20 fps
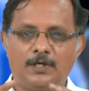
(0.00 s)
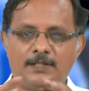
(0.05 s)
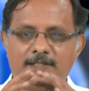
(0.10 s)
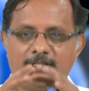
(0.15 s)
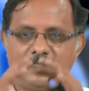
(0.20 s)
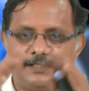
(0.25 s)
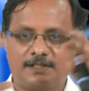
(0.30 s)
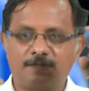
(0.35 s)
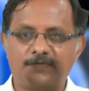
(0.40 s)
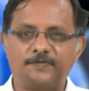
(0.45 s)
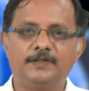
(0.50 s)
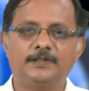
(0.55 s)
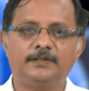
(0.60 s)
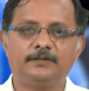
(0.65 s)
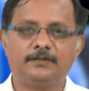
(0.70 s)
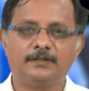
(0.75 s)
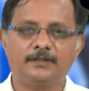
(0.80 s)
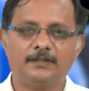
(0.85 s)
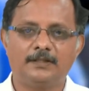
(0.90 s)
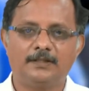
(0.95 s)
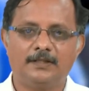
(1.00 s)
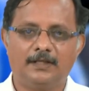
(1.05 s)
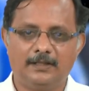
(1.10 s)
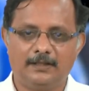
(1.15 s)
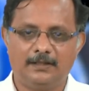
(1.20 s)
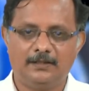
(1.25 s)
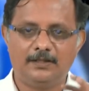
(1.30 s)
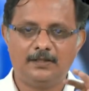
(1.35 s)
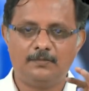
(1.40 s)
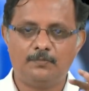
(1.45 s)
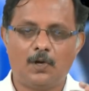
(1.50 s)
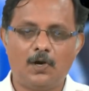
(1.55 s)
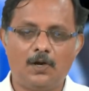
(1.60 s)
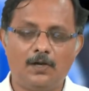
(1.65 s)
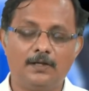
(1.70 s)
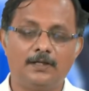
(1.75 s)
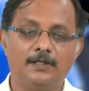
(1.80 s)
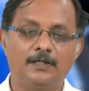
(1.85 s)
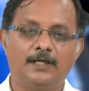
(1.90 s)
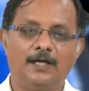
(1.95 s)
is like a sphere, like a little
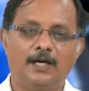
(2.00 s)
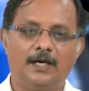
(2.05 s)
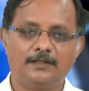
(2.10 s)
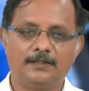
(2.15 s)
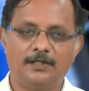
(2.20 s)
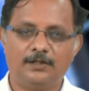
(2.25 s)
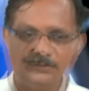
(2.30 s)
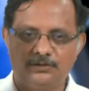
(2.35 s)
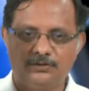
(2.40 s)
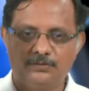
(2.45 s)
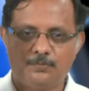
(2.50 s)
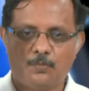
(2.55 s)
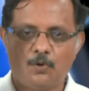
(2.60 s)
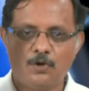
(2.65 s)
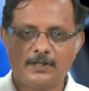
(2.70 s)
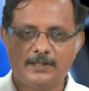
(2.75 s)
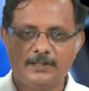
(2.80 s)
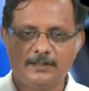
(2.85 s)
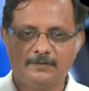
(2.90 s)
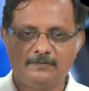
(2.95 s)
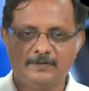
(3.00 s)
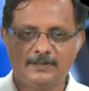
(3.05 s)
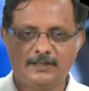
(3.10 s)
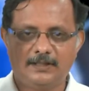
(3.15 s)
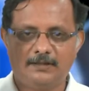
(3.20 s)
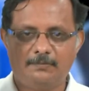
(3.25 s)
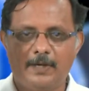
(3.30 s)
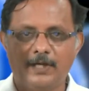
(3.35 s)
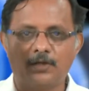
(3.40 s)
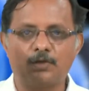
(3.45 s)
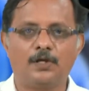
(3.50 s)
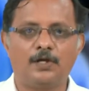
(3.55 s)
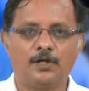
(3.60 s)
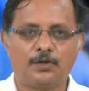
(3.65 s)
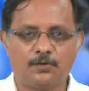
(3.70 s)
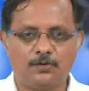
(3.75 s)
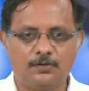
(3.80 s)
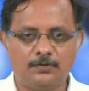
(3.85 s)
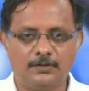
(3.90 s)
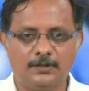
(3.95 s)
ball, and then you poke it with a micro
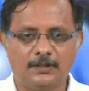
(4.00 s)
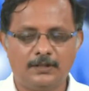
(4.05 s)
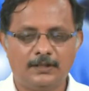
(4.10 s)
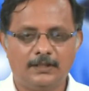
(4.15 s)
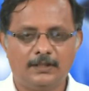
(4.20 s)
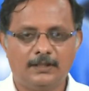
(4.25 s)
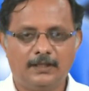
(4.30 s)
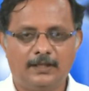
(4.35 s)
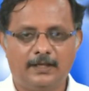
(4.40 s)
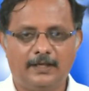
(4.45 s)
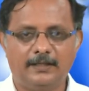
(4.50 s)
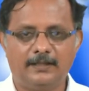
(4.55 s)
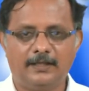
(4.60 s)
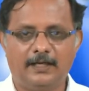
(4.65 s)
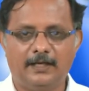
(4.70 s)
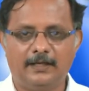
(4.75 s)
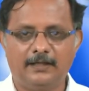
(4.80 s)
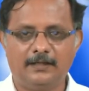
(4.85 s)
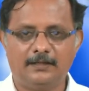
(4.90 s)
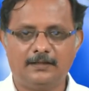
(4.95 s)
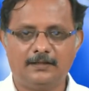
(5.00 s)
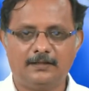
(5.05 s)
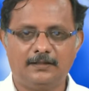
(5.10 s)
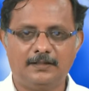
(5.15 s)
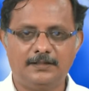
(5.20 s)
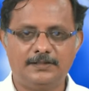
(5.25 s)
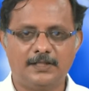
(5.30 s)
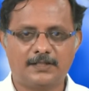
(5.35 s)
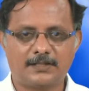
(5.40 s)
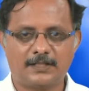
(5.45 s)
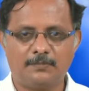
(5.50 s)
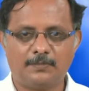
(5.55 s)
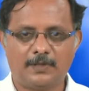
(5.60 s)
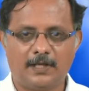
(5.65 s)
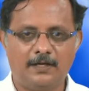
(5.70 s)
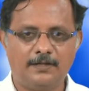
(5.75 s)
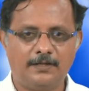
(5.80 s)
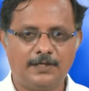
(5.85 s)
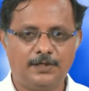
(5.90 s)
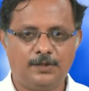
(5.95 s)
electrode, right, and inject some
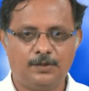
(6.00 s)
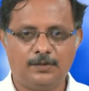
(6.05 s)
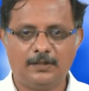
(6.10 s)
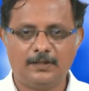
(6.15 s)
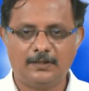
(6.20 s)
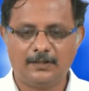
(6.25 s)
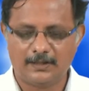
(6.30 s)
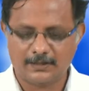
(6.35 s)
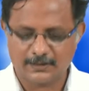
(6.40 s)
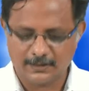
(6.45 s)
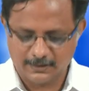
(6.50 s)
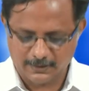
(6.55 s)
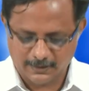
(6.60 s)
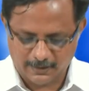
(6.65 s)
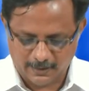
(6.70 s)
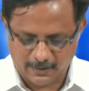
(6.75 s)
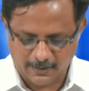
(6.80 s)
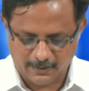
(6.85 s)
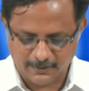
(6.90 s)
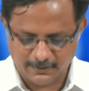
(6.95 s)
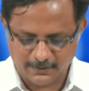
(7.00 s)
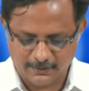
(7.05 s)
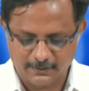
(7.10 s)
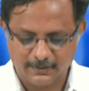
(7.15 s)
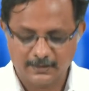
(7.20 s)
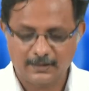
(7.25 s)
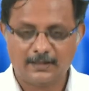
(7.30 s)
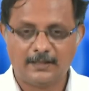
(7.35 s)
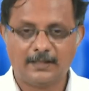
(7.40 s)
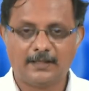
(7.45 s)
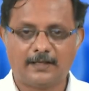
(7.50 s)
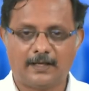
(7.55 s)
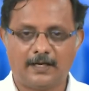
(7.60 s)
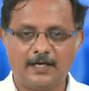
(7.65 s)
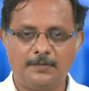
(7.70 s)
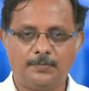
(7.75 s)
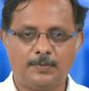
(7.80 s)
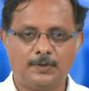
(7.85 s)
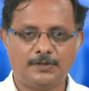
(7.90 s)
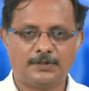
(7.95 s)
current into it, and let us say the current is the
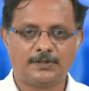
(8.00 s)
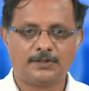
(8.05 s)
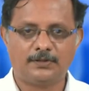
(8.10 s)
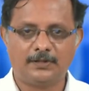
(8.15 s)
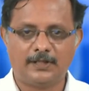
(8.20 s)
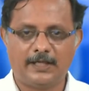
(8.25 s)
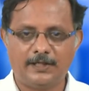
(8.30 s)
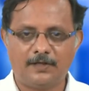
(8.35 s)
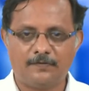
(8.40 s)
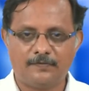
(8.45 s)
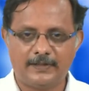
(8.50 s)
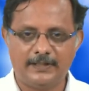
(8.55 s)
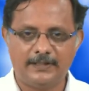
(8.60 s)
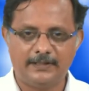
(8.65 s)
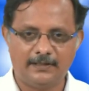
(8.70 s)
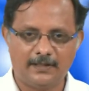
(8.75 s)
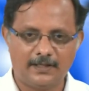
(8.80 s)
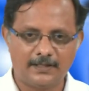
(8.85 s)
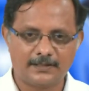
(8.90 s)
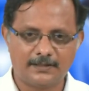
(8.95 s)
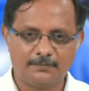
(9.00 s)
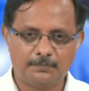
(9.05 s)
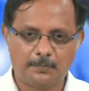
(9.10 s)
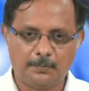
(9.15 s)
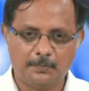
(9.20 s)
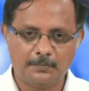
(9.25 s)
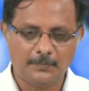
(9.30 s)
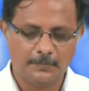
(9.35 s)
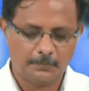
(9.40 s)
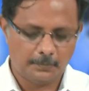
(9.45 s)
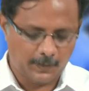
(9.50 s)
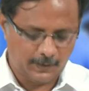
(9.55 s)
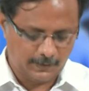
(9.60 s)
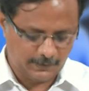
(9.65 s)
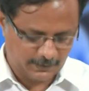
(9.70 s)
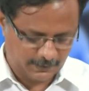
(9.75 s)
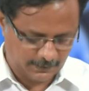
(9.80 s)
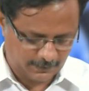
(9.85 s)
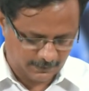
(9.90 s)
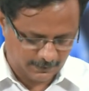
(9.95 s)
current pulse. So, the I of t here is a
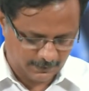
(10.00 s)
pulse.